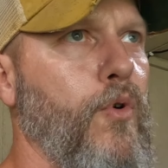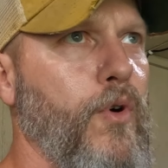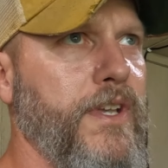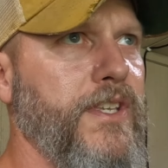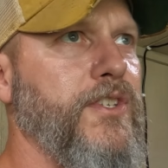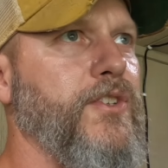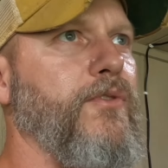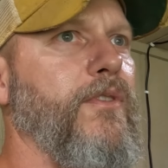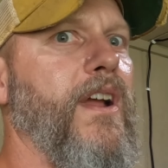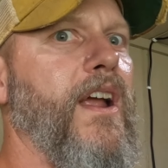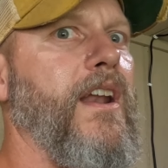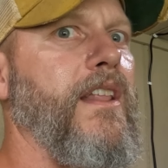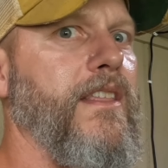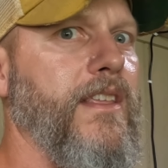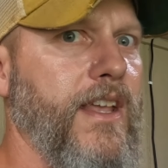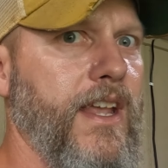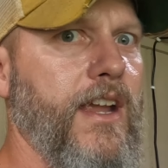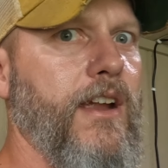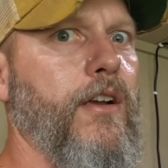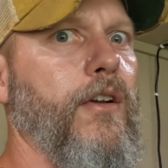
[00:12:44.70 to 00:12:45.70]
moisture out of
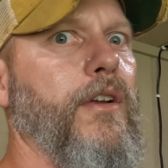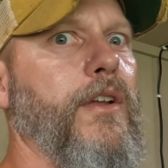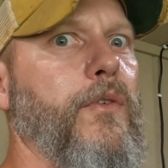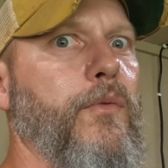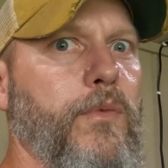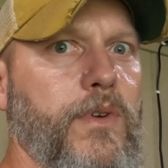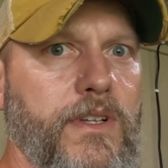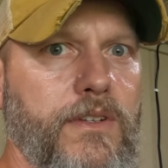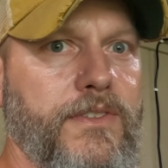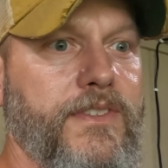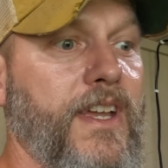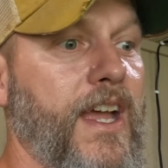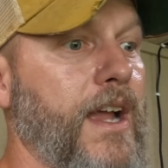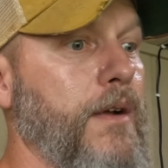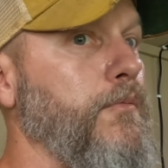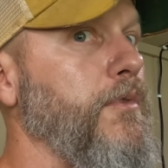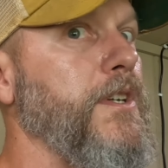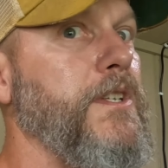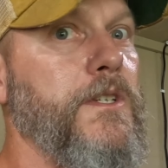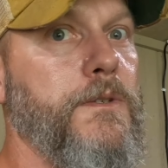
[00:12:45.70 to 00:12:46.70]
the air in real
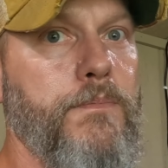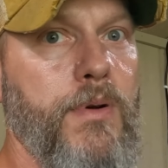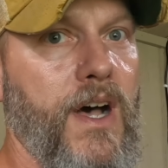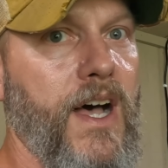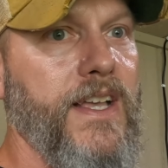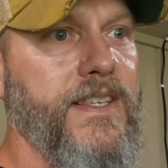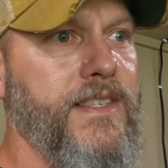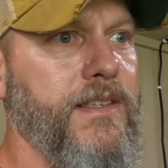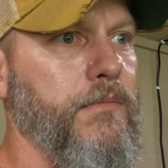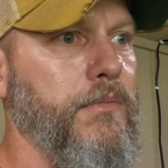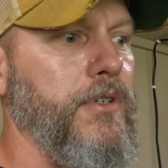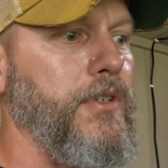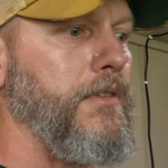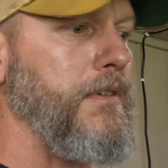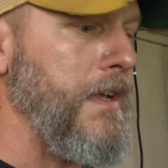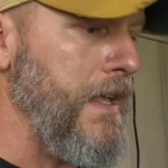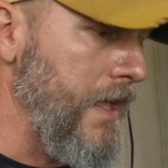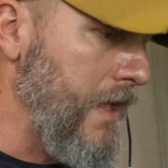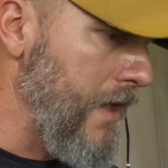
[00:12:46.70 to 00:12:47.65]
time, which is possible.